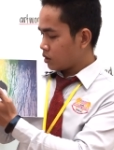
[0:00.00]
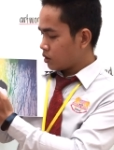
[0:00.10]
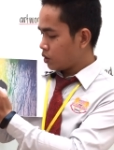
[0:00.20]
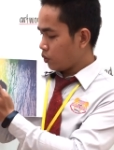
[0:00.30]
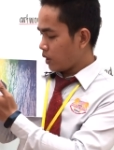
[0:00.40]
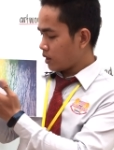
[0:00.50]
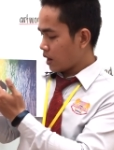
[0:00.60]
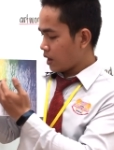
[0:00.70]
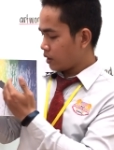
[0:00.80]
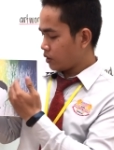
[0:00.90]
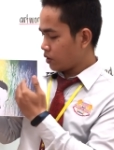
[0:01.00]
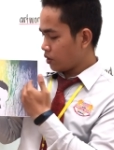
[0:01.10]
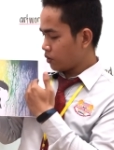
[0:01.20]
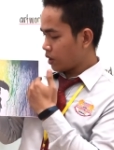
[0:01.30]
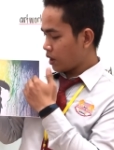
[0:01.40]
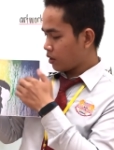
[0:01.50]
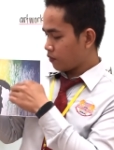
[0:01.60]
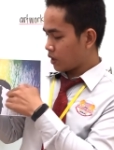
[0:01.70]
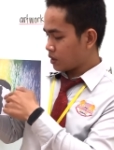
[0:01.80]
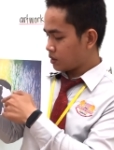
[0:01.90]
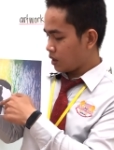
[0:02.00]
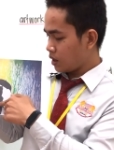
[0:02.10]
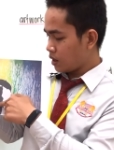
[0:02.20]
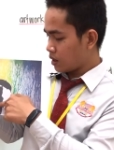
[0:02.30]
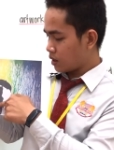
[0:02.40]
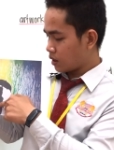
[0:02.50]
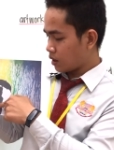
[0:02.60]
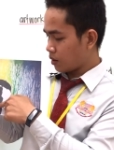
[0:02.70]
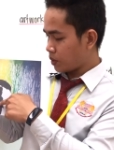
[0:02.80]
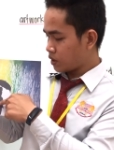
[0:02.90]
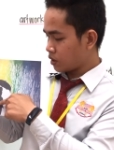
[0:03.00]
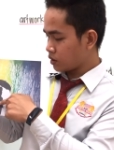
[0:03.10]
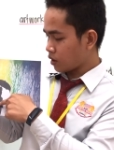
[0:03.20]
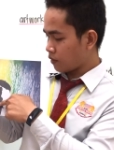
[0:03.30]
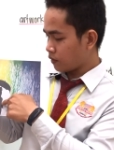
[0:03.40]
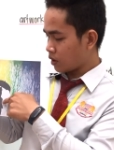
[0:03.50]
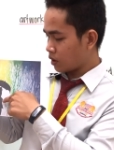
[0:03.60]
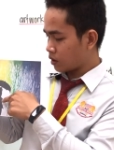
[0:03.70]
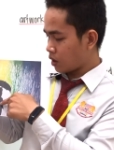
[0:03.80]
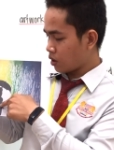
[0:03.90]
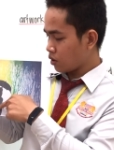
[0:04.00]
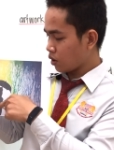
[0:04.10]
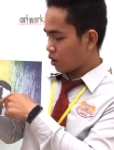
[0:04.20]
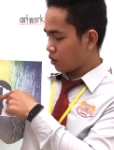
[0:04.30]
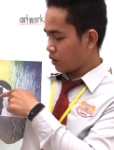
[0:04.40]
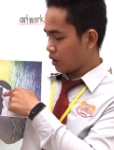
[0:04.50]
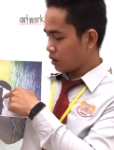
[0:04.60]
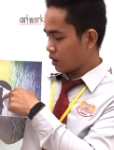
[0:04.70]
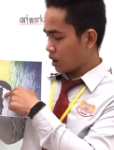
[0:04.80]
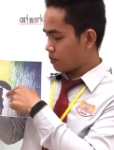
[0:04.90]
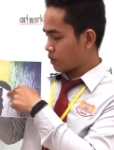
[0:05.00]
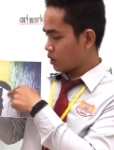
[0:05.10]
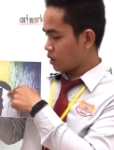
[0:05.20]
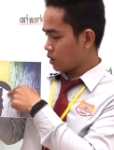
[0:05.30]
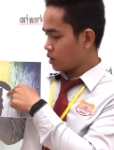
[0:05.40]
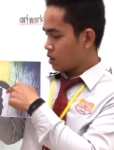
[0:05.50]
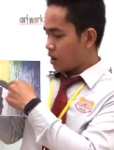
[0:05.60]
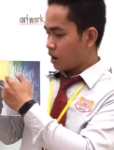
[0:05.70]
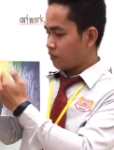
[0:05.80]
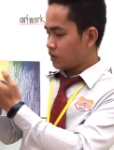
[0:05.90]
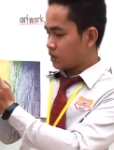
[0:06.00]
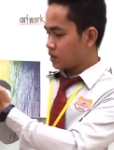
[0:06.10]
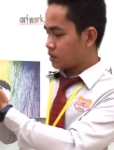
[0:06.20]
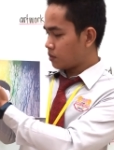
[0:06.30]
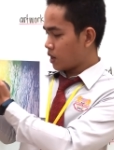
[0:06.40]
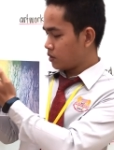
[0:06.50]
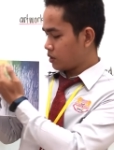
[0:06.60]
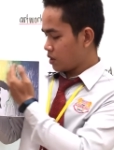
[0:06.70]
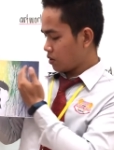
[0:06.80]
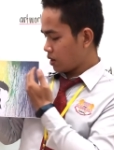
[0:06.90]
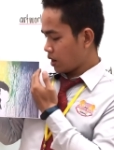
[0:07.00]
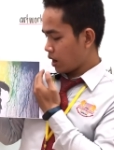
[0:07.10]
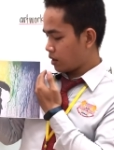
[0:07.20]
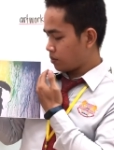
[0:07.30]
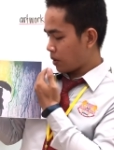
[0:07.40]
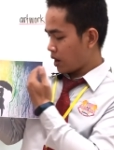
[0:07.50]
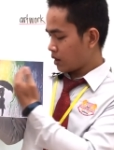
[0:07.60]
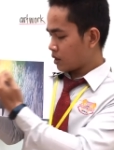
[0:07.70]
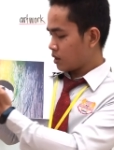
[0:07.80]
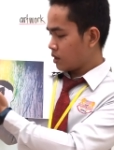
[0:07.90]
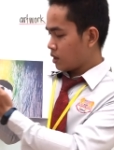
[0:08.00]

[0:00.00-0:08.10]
doing, like, you know, like we can see pictures of a girl holding the umbrella, and which is about, you know, like at the back.